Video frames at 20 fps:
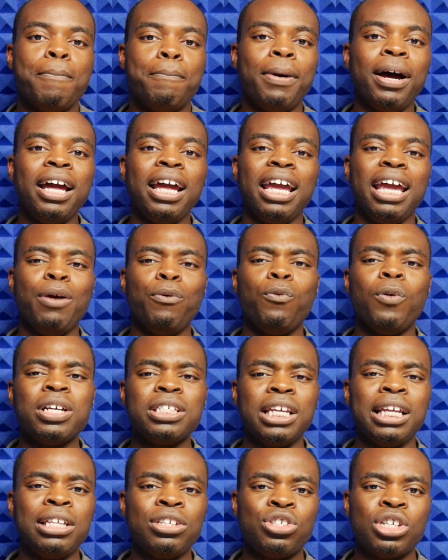But it
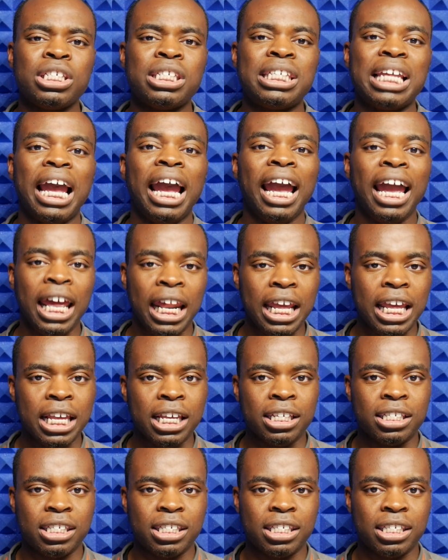wasn't just any